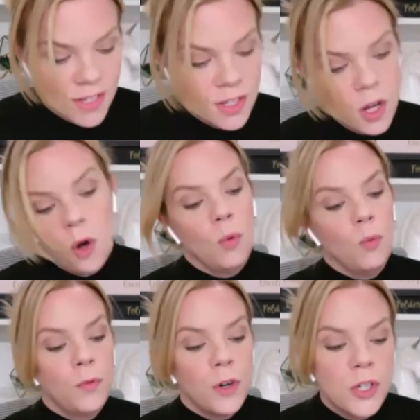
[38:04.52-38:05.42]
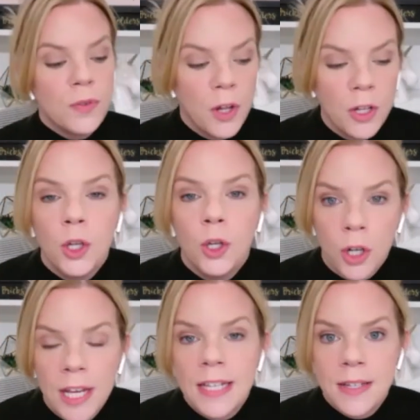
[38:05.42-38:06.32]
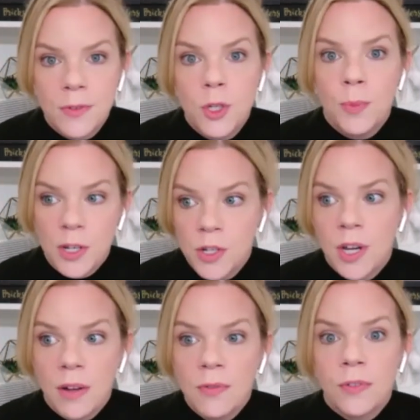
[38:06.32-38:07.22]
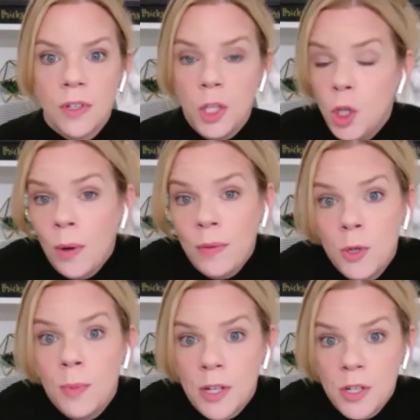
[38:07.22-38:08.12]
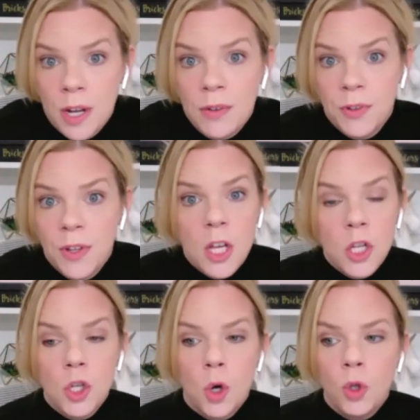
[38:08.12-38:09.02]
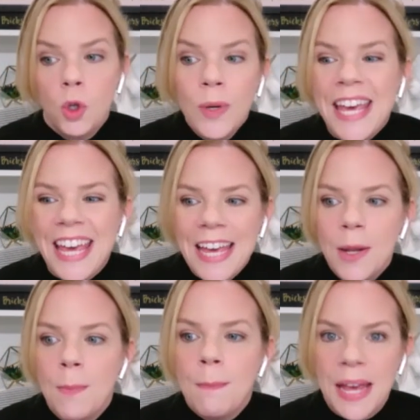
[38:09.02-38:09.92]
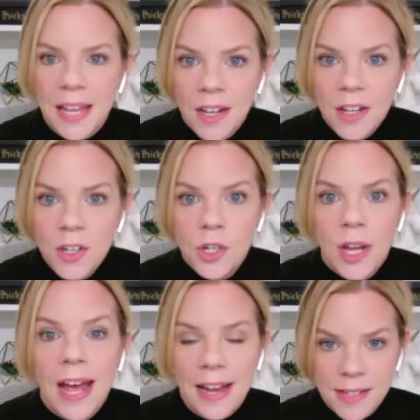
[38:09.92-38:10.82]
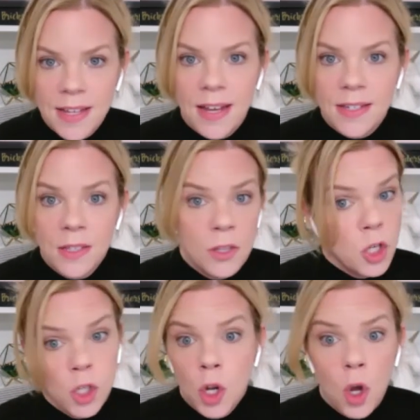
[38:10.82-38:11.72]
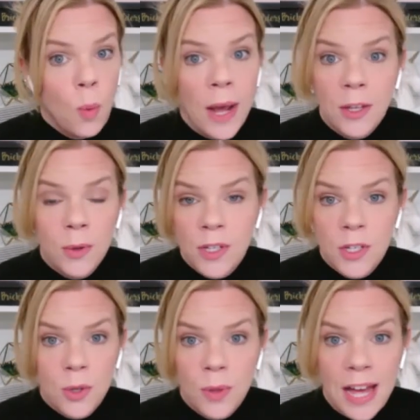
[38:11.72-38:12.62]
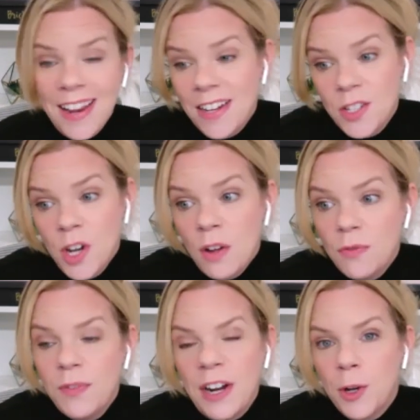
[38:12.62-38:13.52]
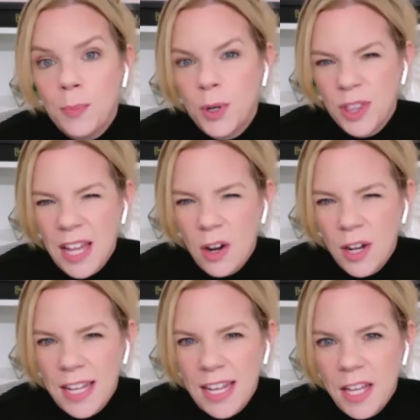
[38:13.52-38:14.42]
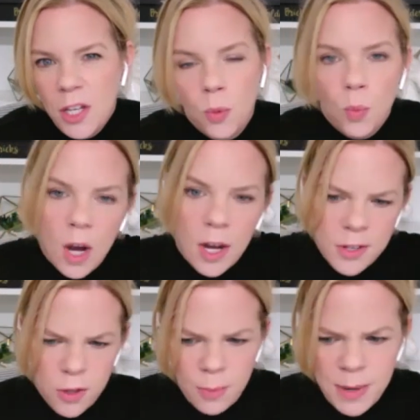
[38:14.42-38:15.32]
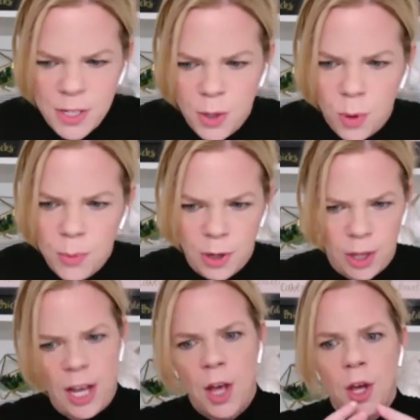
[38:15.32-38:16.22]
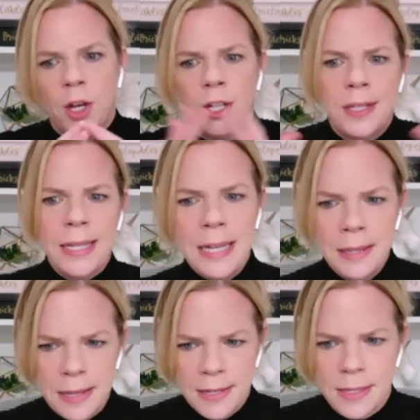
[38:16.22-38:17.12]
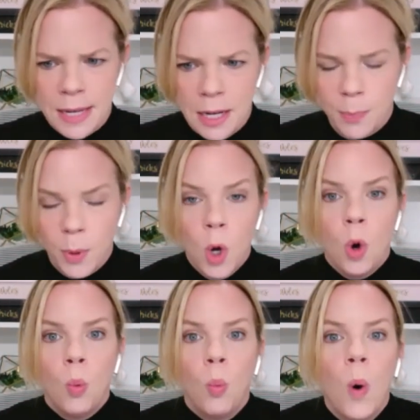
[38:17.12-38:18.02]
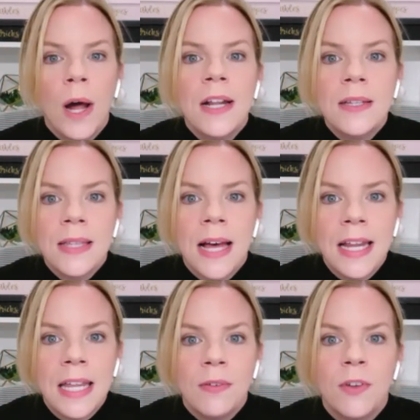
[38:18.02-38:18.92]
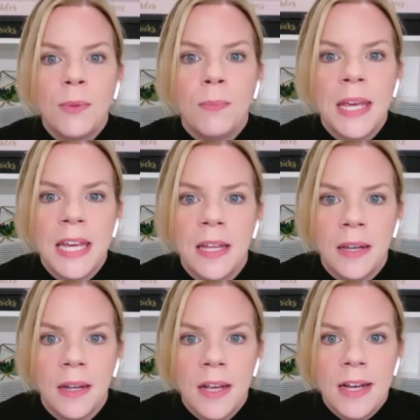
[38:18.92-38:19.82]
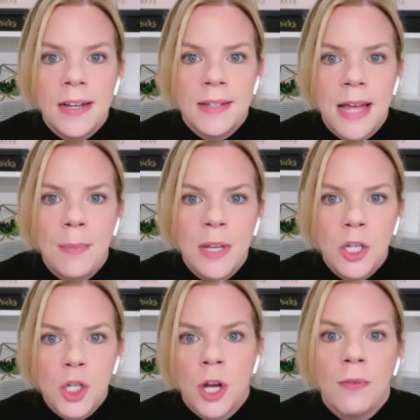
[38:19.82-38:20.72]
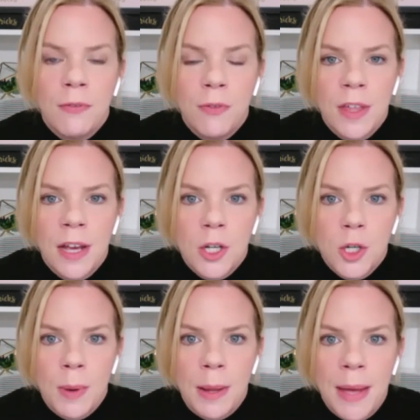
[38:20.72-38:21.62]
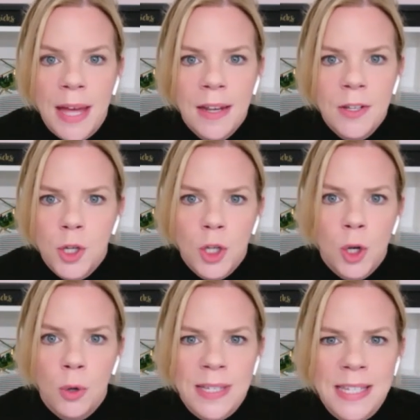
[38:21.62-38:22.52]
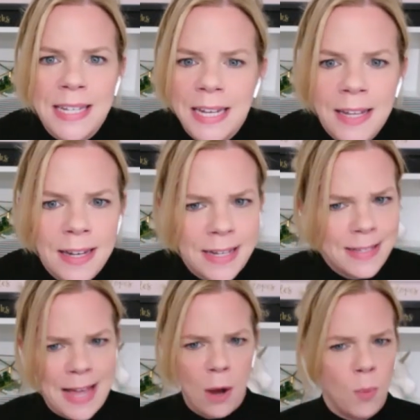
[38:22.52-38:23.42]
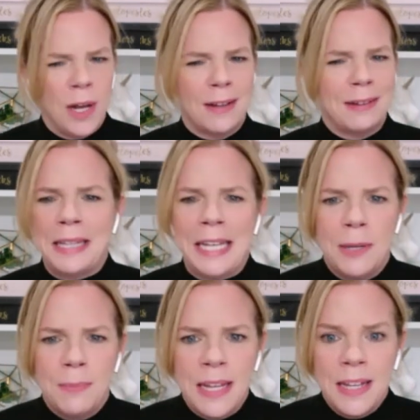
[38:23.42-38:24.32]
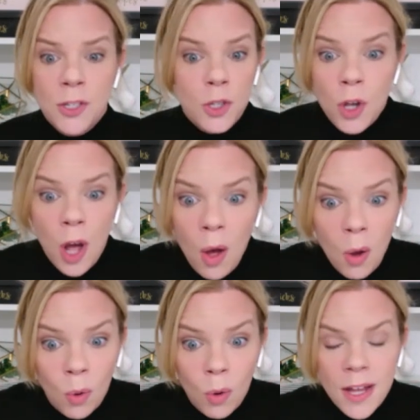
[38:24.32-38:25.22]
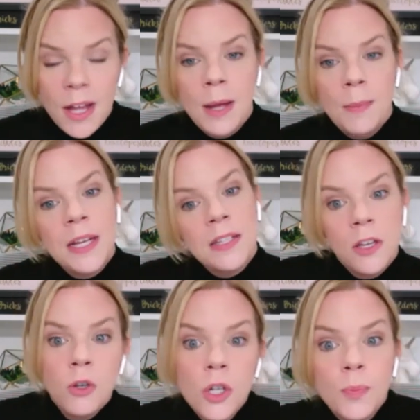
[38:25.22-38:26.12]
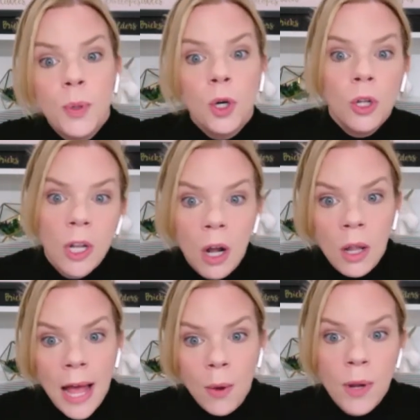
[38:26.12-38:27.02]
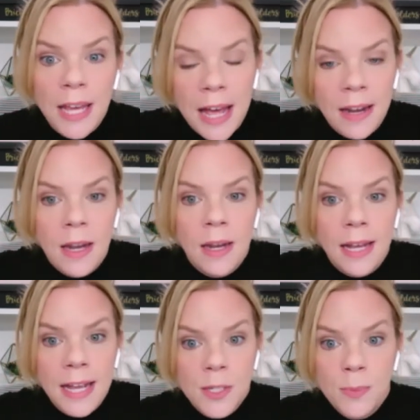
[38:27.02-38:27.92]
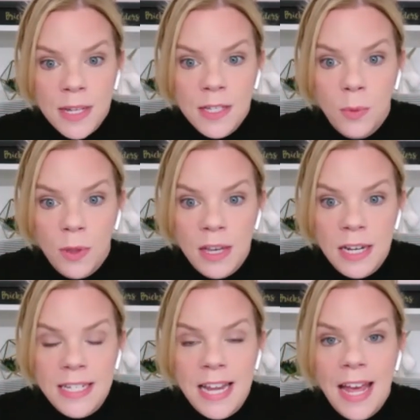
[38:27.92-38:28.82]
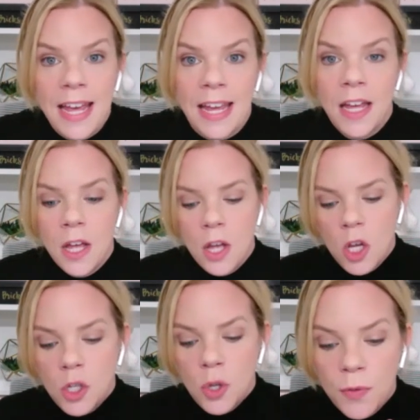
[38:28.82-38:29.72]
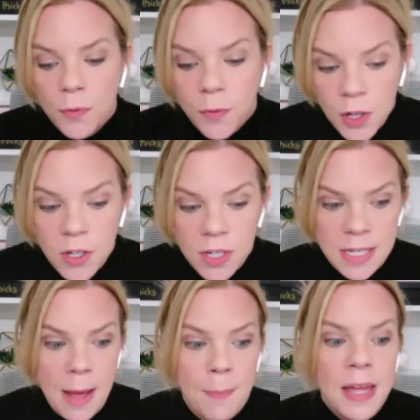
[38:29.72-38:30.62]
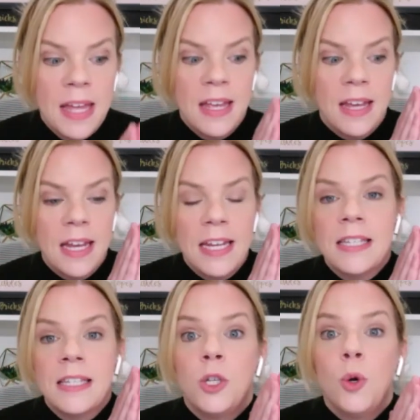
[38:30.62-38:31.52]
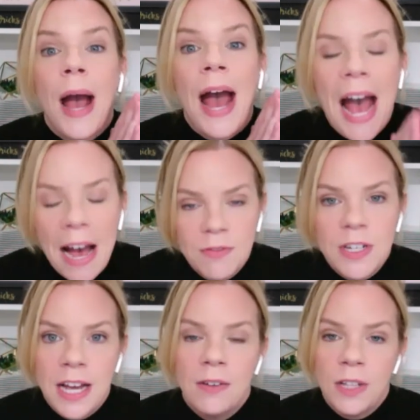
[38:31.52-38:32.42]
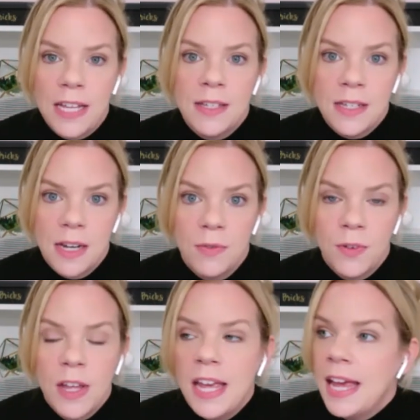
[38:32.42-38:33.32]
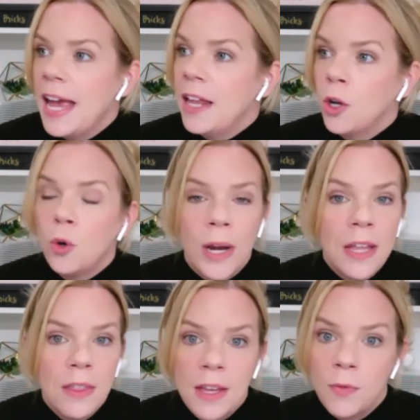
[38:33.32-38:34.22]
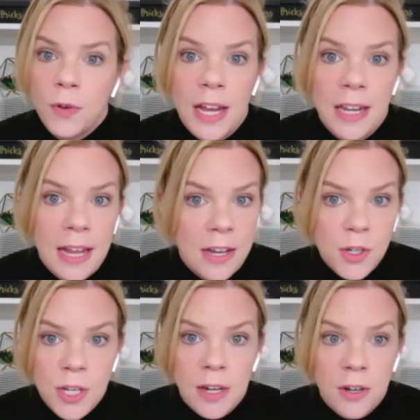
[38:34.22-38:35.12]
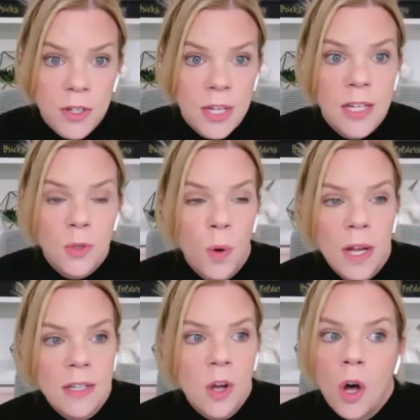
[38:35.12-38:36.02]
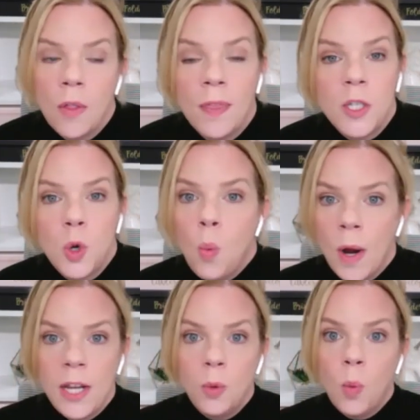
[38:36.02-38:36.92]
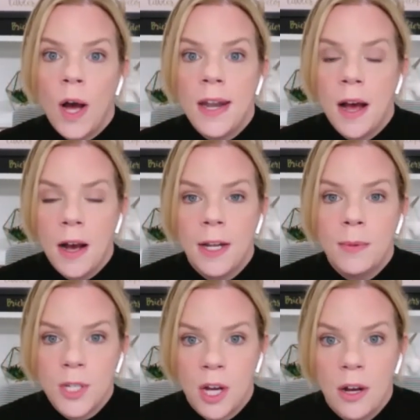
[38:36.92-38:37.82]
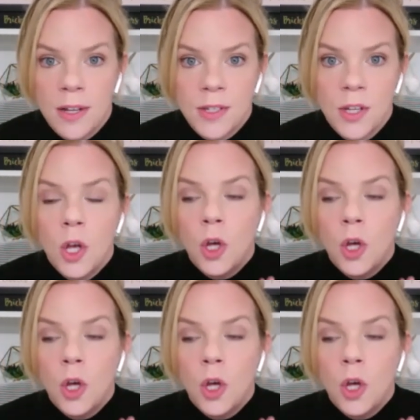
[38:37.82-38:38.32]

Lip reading: So, first of all, your kids have too much stuff. You have too much stuff. So, you can't manage excess. There's no way you can do that. And it's not fair to put that on a kid. You walk into their messy room, you're like, clean this up. What does that even mean? Does that mean shove everything under my bed so you don't see it? Is that what clean means? No, because then you just pull it all out again and it gets messy within a day. So, the first step is you have to have less stuff. And a great thing for ADHDers is what's called the 21 item toss.